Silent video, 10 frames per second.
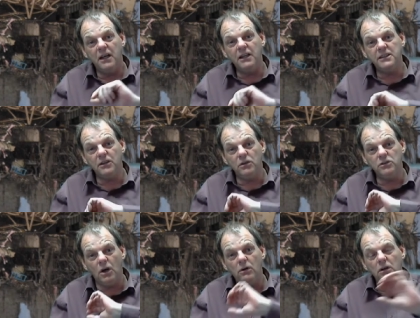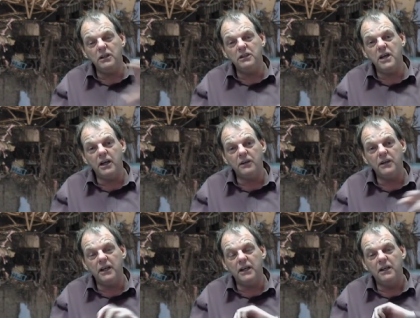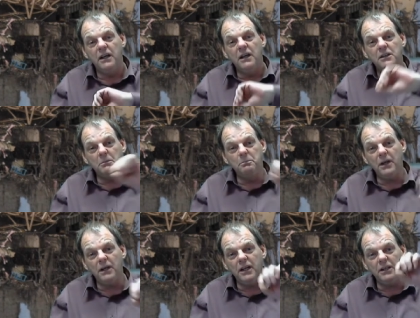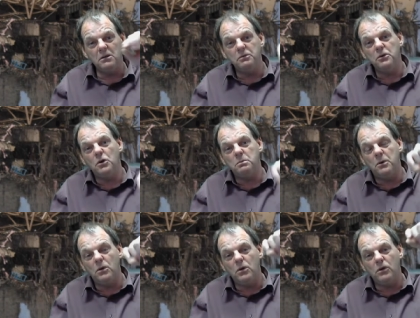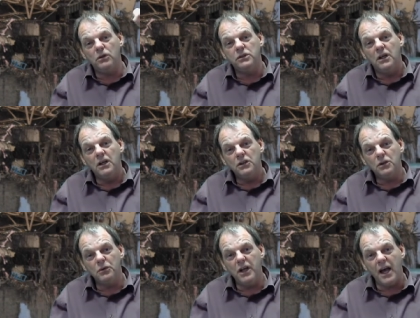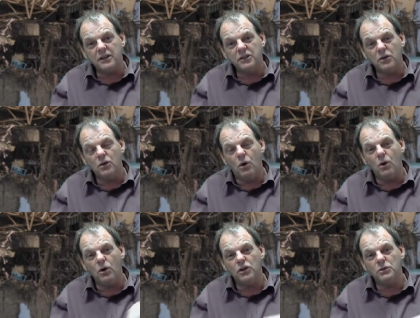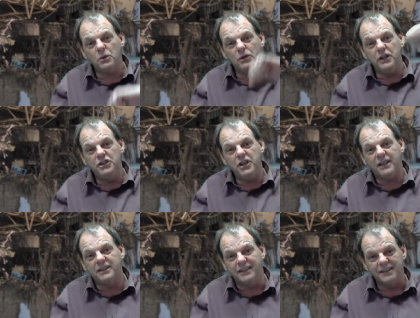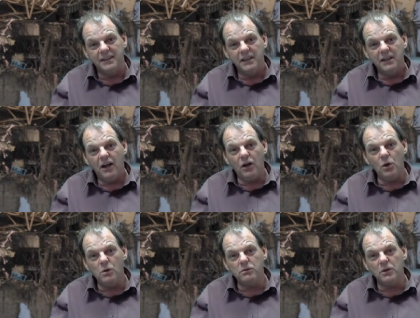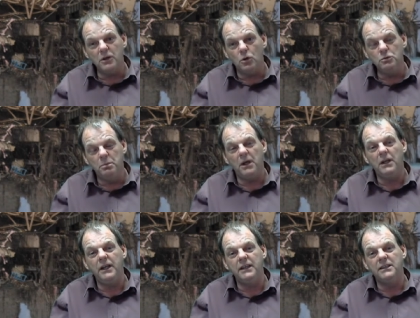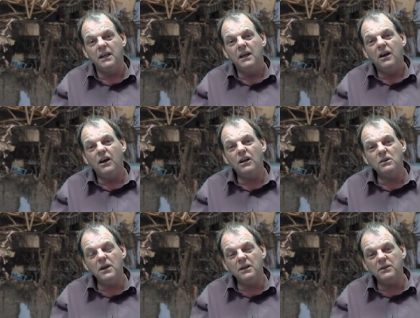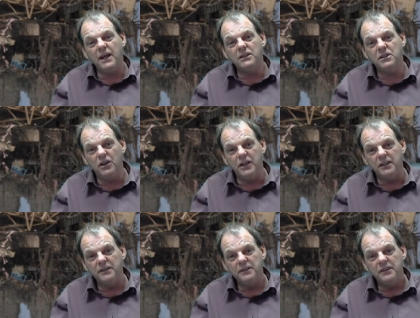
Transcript: It's total integrity, the building, the fuel pools, the reactor cores were ejected all over those buildings, all around that site.